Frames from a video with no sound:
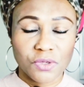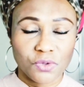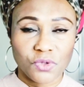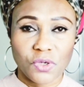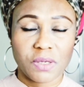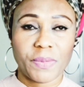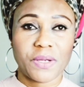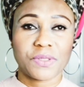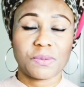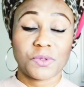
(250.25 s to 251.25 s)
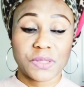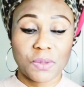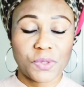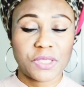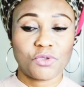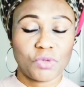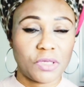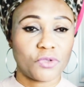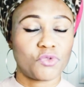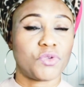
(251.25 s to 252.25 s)
to talk about it because I wanted to
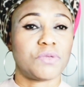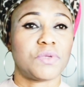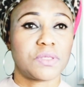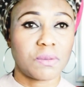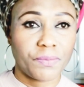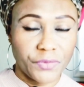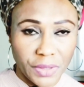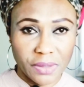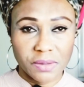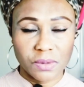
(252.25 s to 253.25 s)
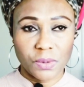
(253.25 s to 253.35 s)
illustrate with some things.